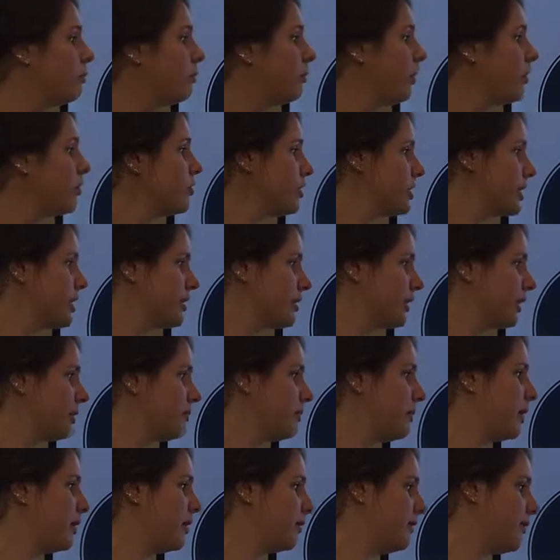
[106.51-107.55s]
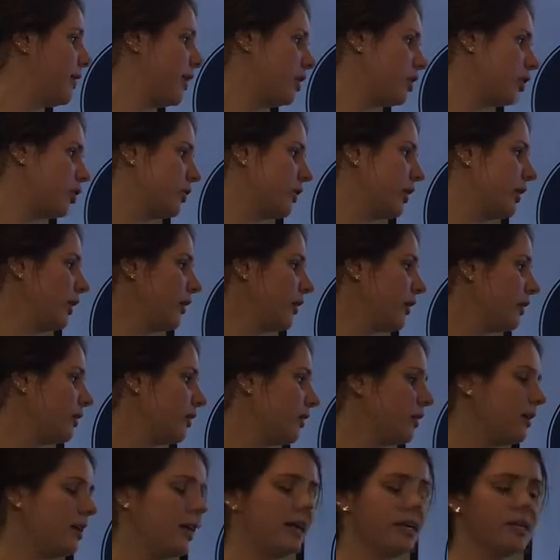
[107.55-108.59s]
processing and manufacturing,
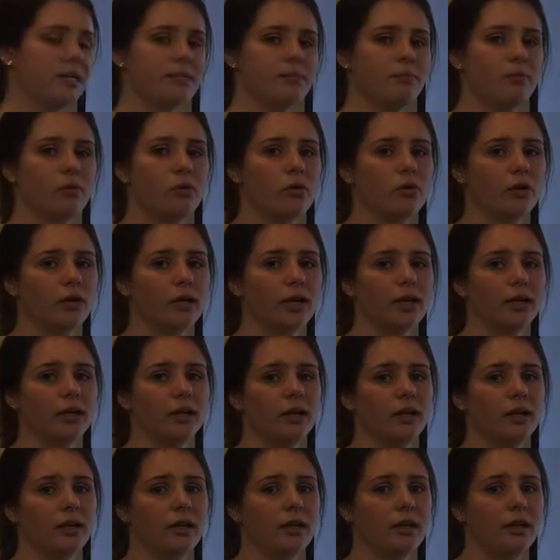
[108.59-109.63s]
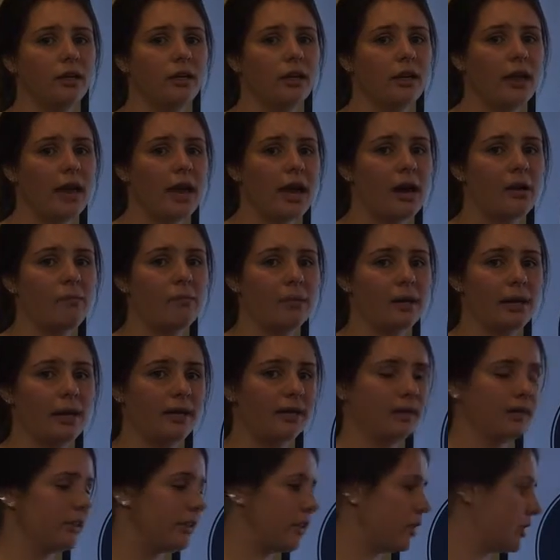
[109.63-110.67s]
exporting,
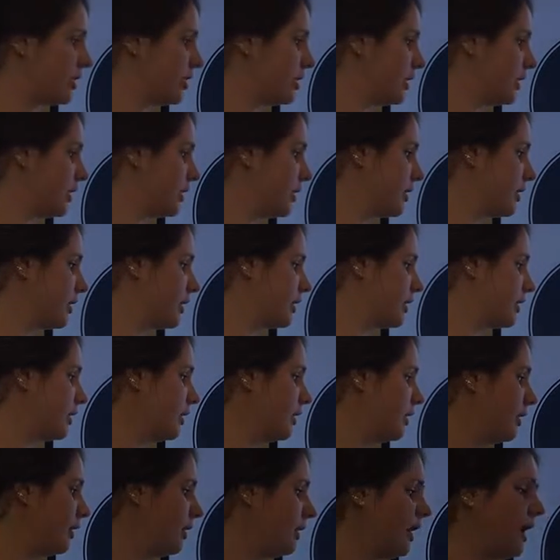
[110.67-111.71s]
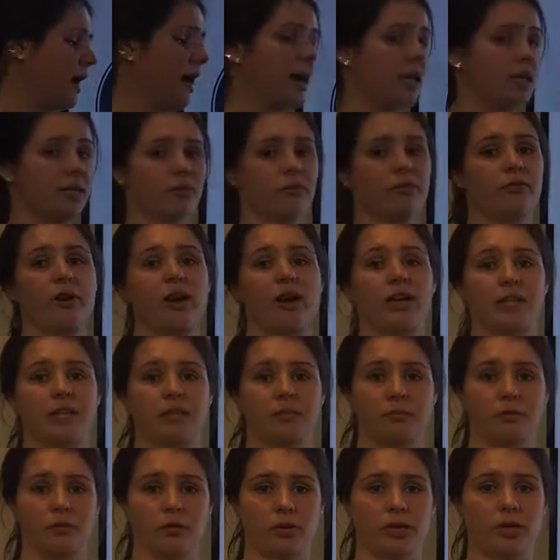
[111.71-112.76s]
outbound logistics, and finally
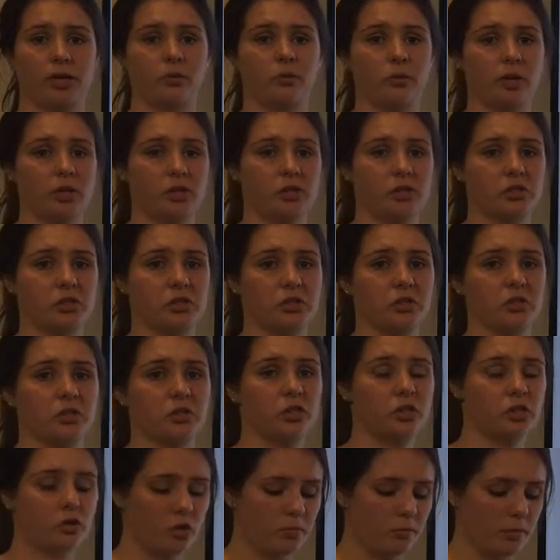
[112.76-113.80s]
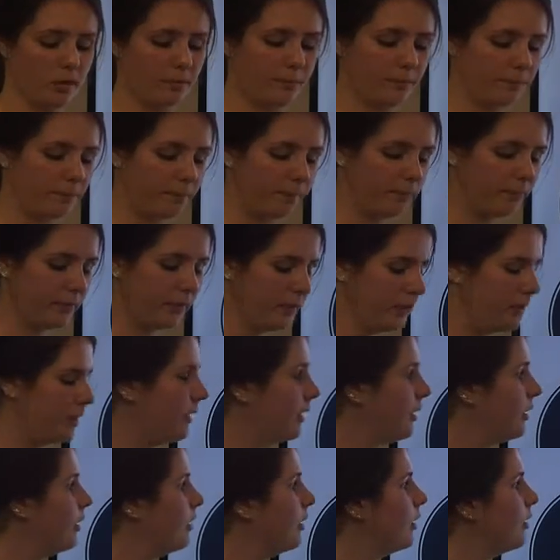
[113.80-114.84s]
the product reaches the consumer.
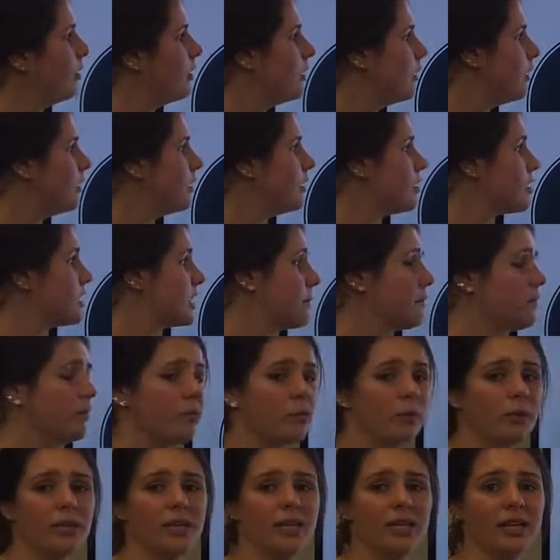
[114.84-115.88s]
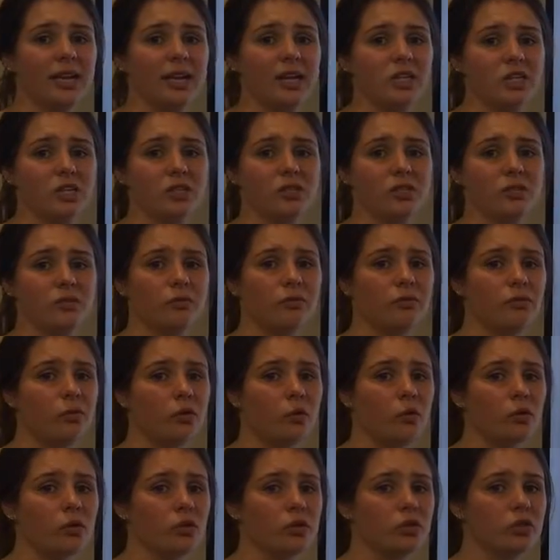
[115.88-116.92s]
Some of the regulations
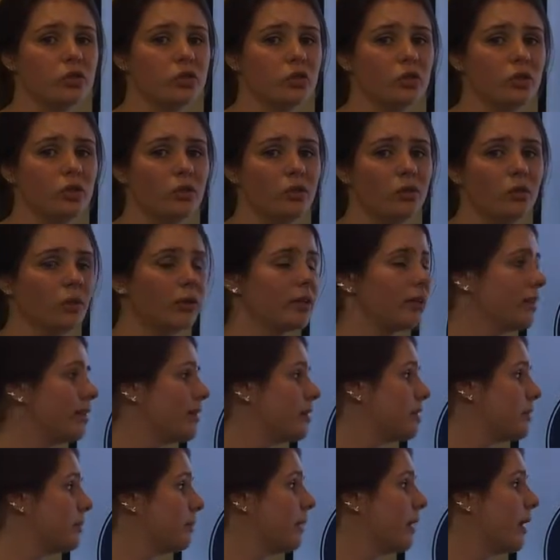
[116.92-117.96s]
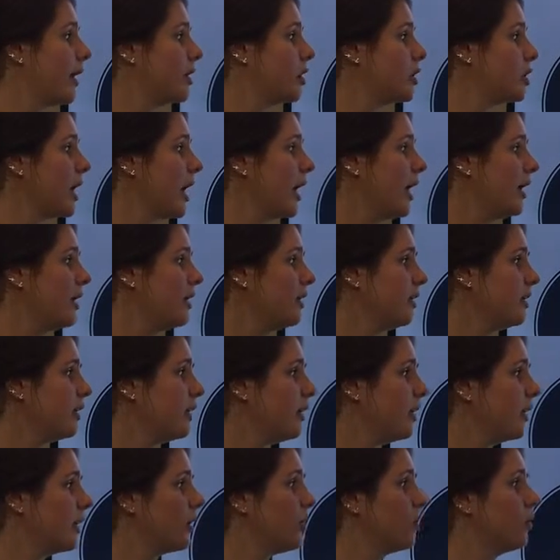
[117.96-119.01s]
enforced within the supply chain
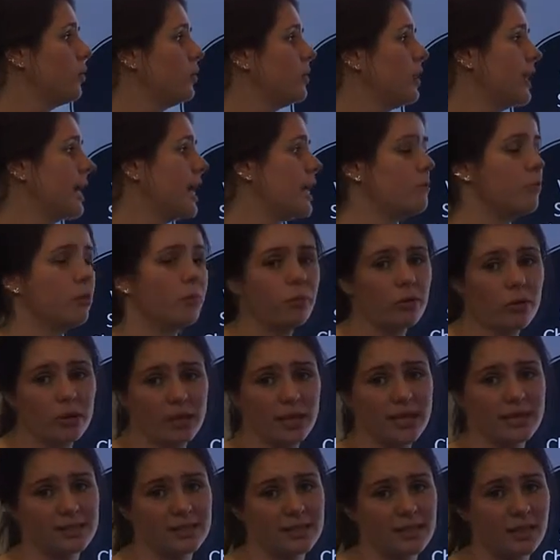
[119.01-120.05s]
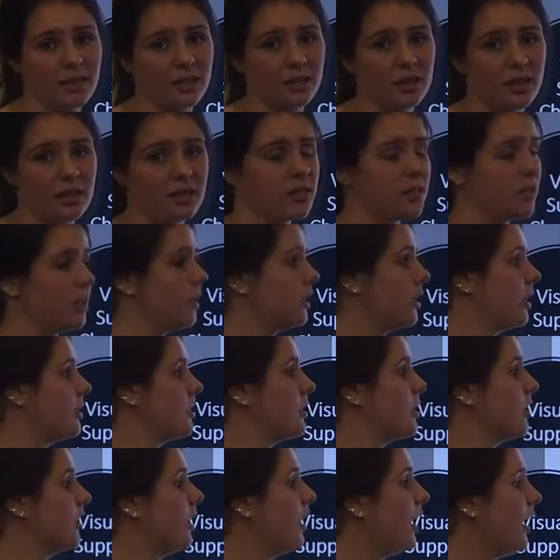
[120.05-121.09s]
include the Animal Products Act
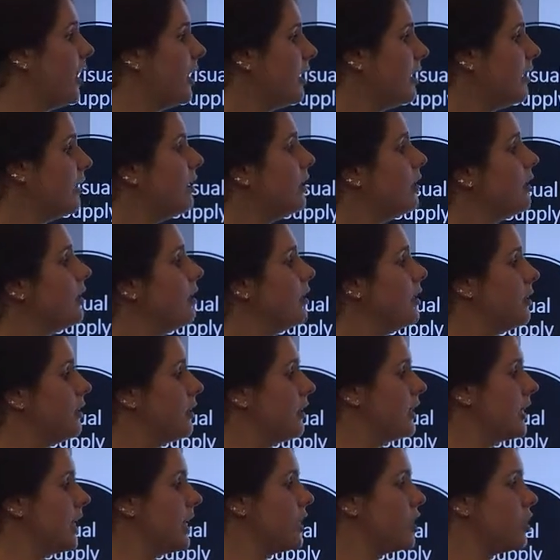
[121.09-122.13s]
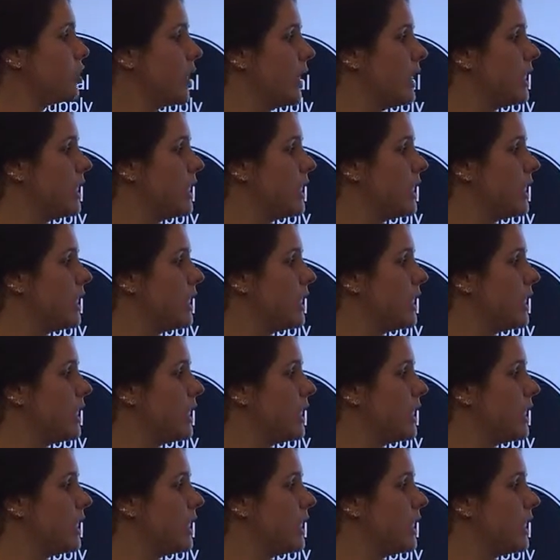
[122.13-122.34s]
1999, the Land